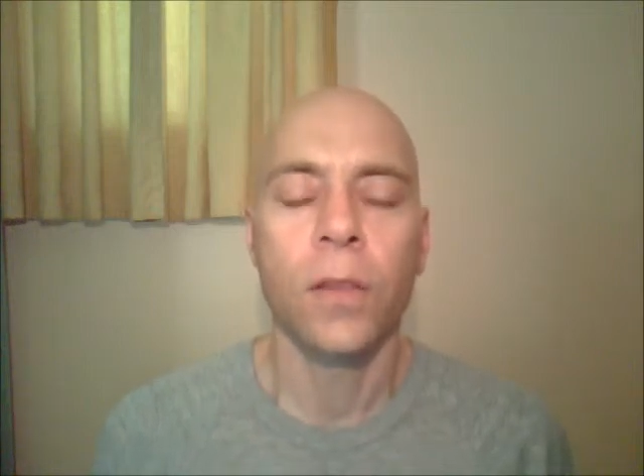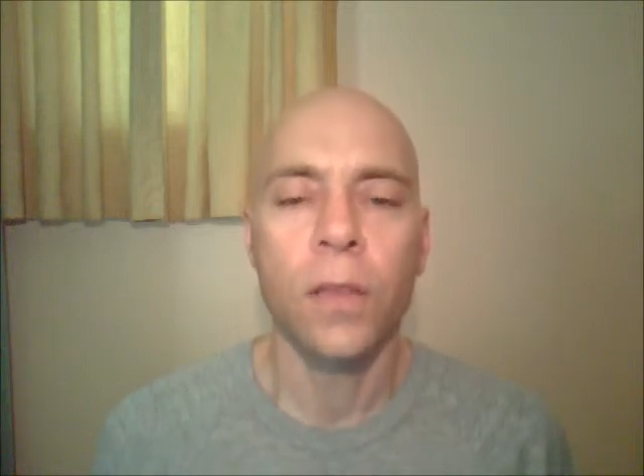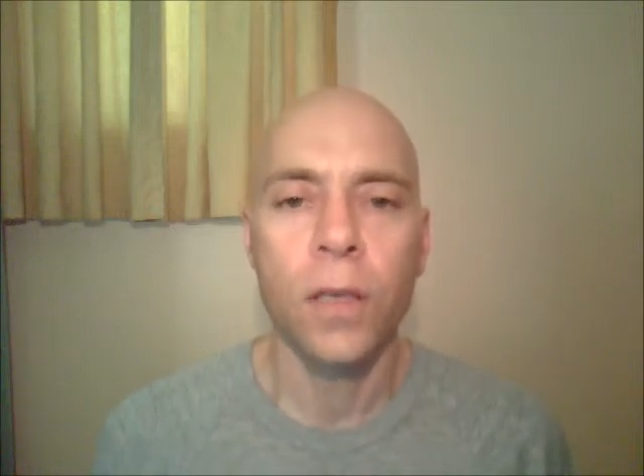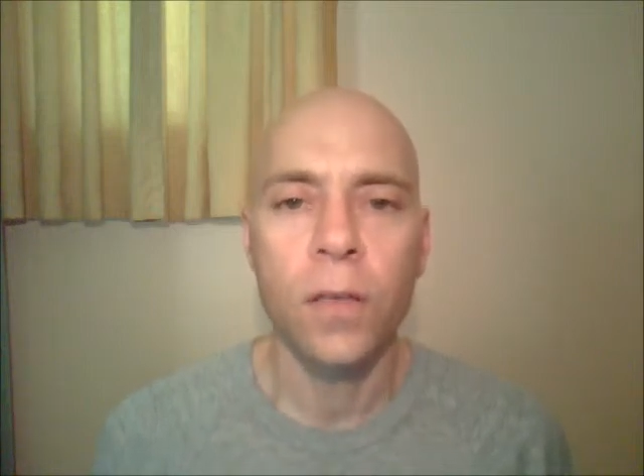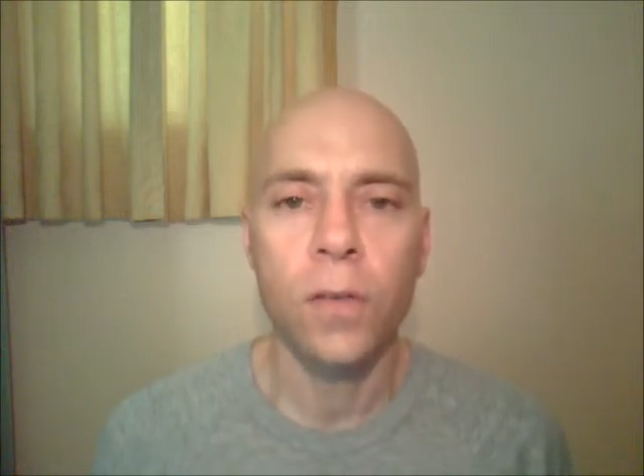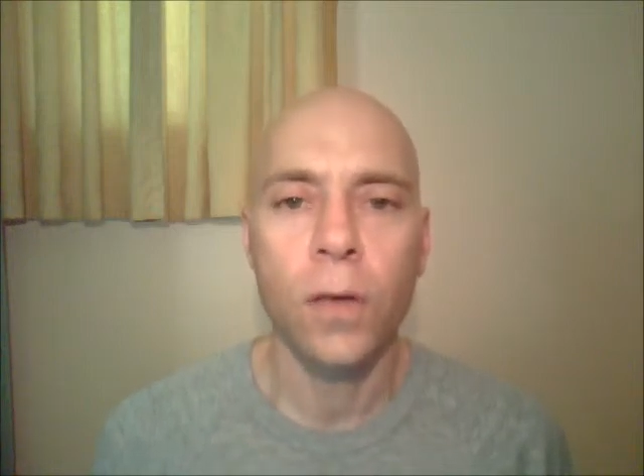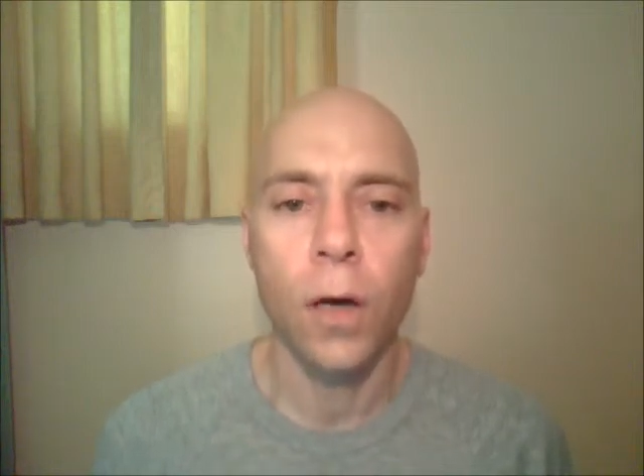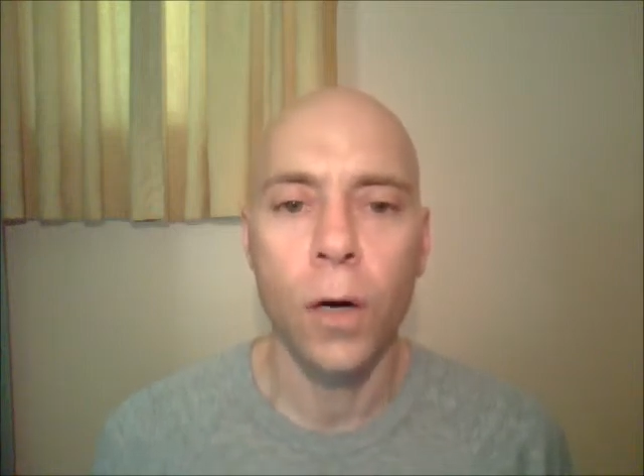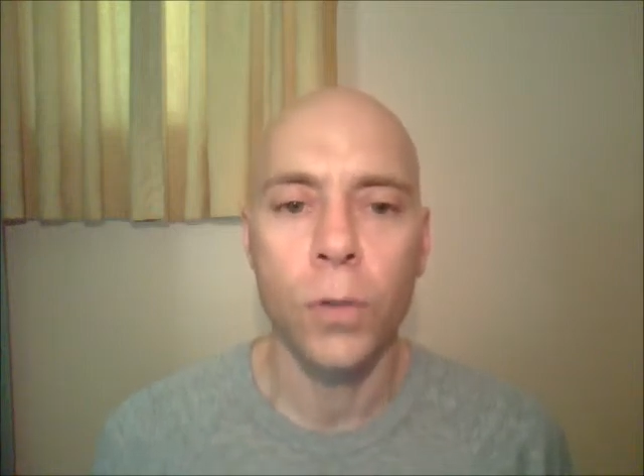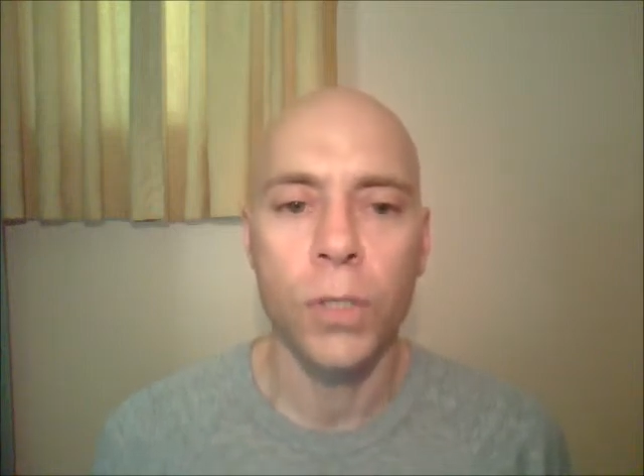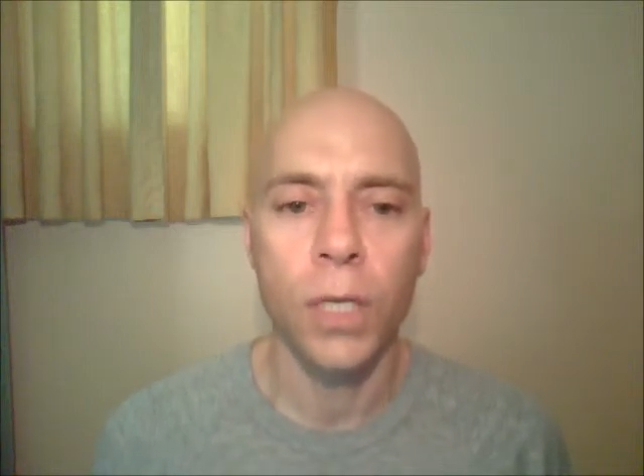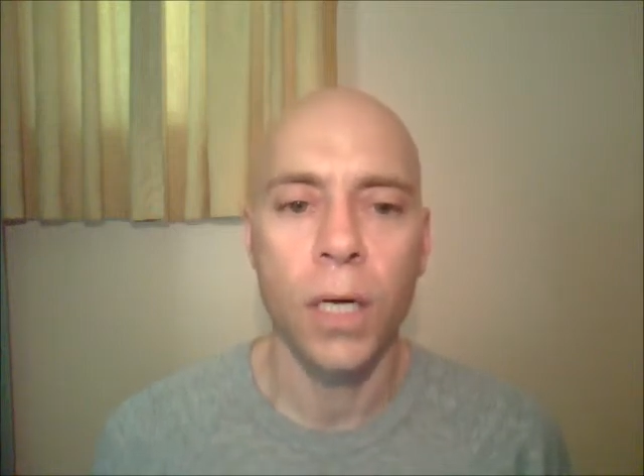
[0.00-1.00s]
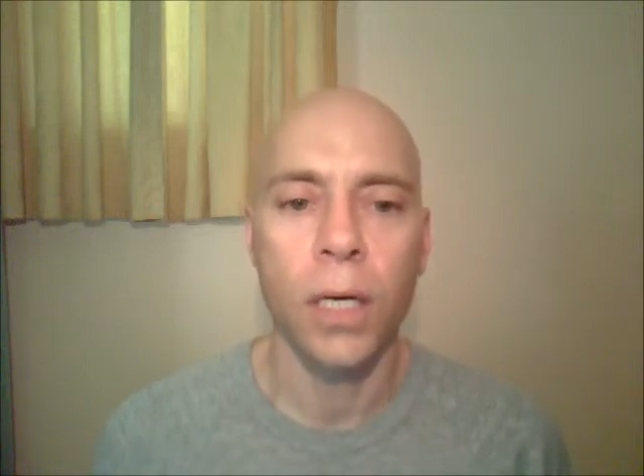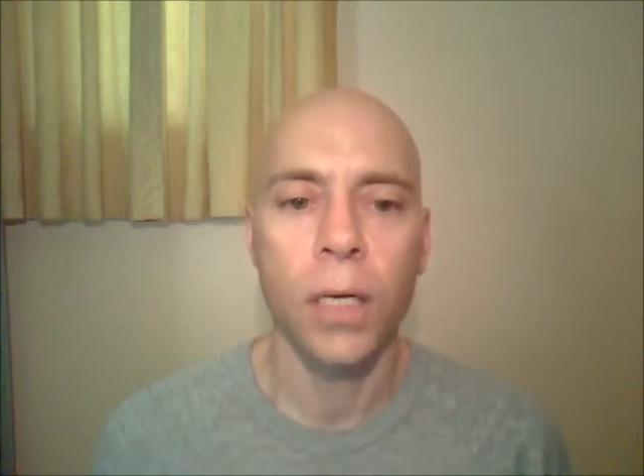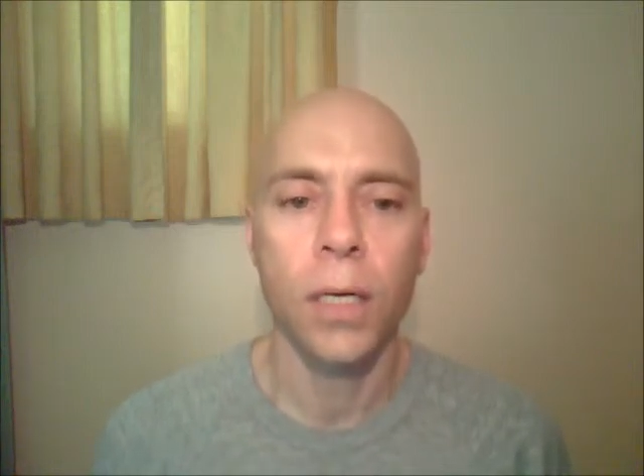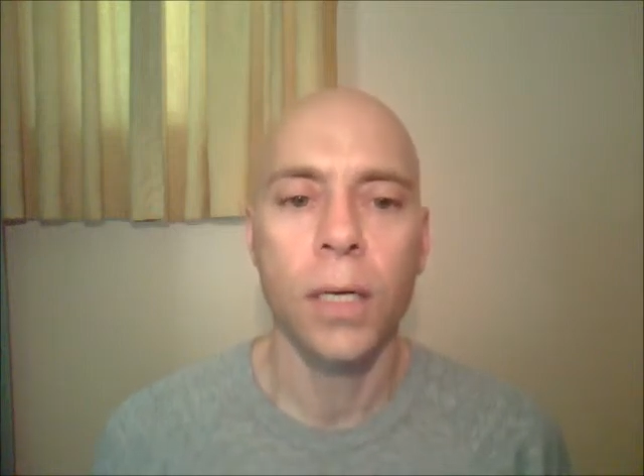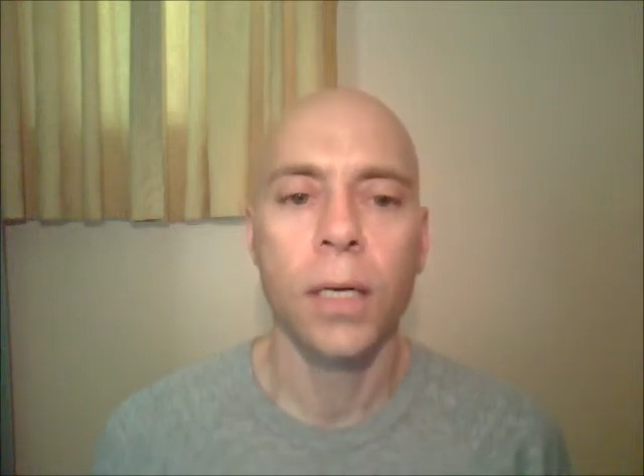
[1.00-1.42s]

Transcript: This culture